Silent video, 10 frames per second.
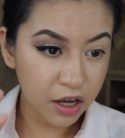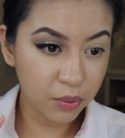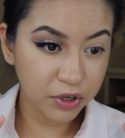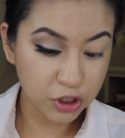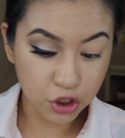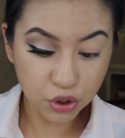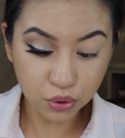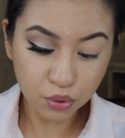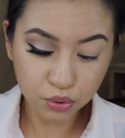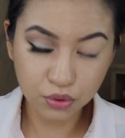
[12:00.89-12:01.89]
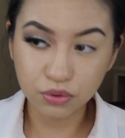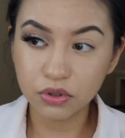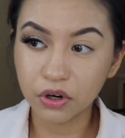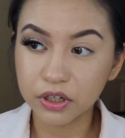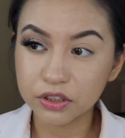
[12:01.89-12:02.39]
I don't want it too
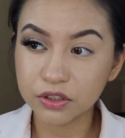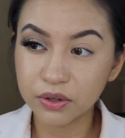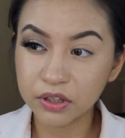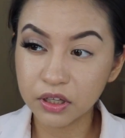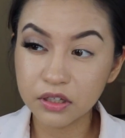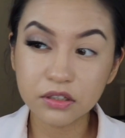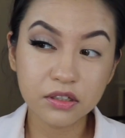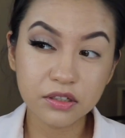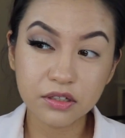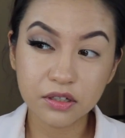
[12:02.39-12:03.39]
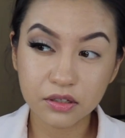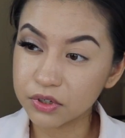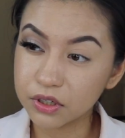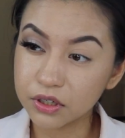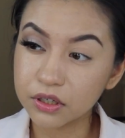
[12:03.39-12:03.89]
dark. So I think this is
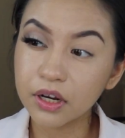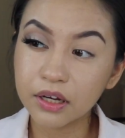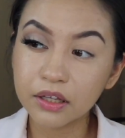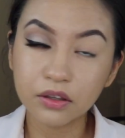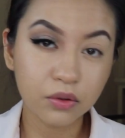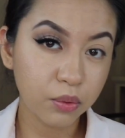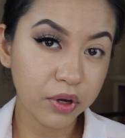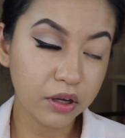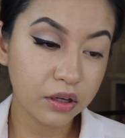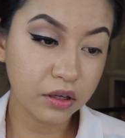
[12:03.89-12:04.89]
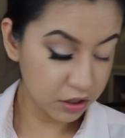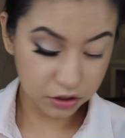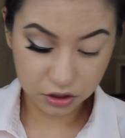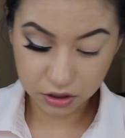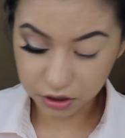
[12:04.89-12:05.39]
really good. I like the way
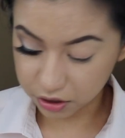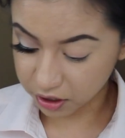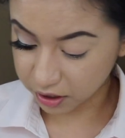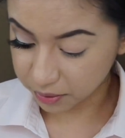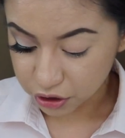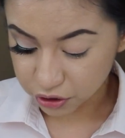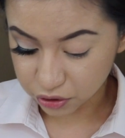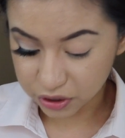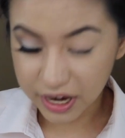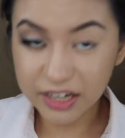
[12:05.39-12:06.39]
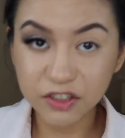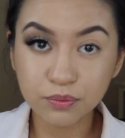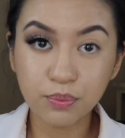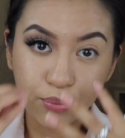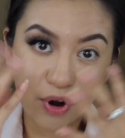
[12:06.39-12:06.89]
it's looking. So to kind
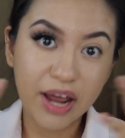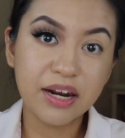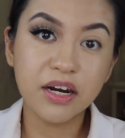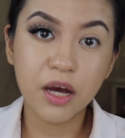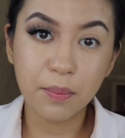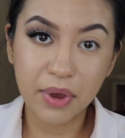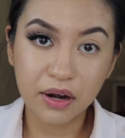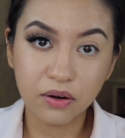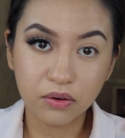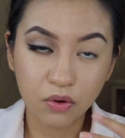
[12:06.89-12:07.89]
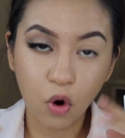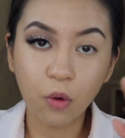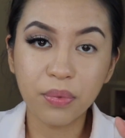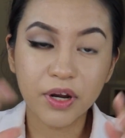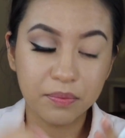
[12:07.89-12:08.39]
of brighten up and
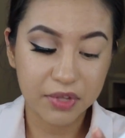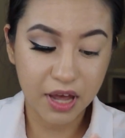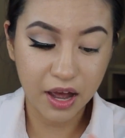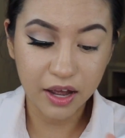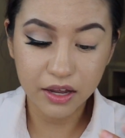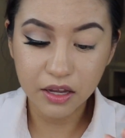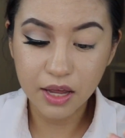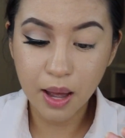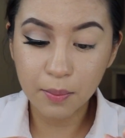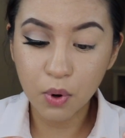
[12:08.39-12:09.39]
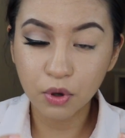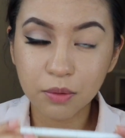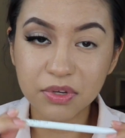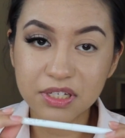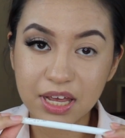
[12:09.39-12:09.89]
open up the eye, I'm going
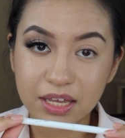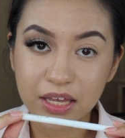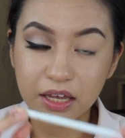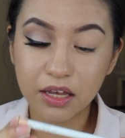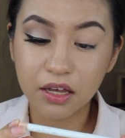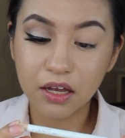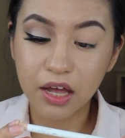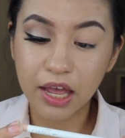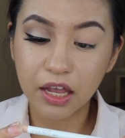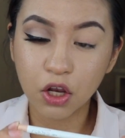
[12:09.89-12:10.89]
to be taking a